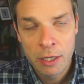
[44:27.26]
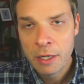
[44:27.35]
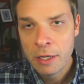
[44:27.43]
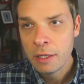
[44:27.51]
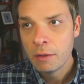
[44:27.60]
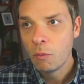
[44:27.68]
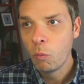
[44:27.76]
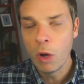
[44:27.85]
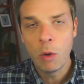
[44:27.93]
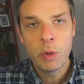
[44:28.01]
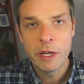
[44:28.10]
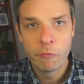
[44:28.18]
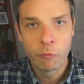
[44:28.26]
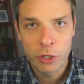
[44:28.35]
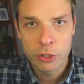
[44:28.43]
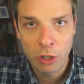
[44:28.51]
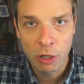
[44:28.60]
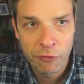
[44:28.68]
what we've worked on
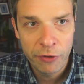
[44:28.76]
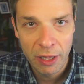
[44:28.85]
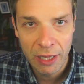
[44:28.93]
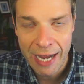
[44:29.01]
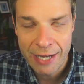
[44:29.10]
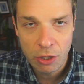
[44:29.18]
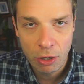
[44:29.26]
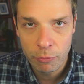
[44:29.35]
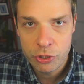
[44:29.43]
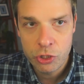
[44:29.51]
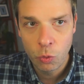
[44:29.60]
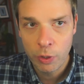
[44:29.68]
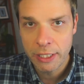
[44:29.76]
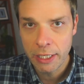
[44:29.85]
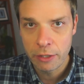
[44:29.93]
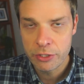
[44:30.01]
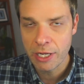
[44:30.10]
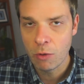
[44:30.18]
for the last almost 20 years
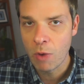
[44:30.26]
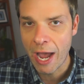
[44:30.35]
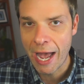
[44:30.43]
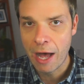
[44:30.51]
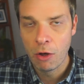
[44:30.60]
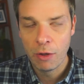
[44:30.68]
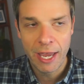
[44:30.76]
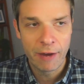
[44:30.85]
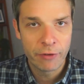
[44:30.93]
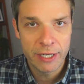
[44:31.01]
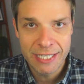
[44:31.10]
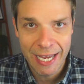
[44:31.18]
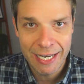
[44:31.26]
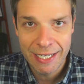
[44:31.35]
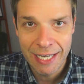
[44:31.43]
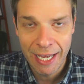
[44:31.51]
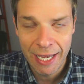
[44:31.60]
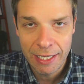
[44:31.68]
at WOW, every
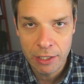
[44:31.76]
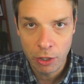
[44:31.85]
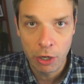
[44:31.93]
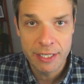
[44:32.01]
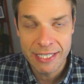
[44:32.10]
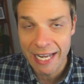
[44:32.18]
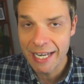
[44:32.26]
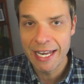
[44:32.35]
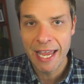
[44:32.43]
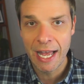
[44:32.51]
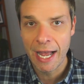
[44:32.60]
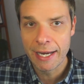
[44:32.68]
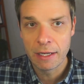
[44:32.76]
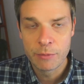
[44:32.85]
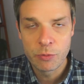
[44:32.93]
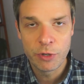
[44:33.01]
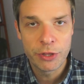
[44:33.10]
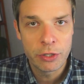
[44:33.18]
day-to-day, our day-to-day items
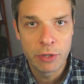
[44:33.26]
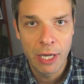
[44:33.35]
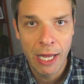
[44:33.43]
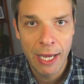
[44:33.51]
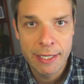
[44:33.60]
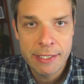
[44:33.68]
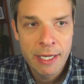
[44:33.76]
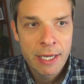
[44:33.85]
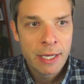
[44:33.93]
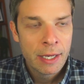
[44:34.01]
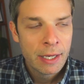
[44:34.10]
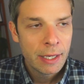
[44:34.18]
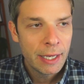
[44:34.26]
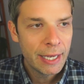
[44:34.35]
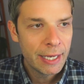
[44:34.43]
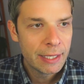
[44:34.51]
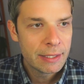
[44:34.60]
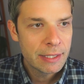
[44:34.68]
with you guys.
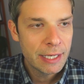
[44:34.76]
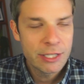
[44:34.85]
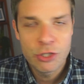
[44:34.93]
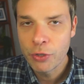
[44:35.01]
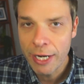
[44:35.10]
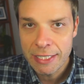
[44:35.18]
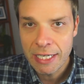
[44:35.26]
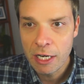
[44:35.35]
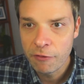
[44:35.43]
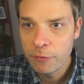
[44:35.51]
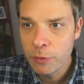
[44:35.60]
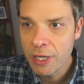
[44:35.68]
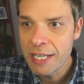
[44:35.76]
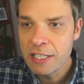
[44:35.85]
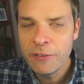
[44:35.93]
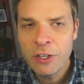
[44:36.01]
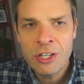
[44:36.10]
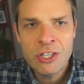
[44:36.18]
And it's great to hear from you guys. If you could just,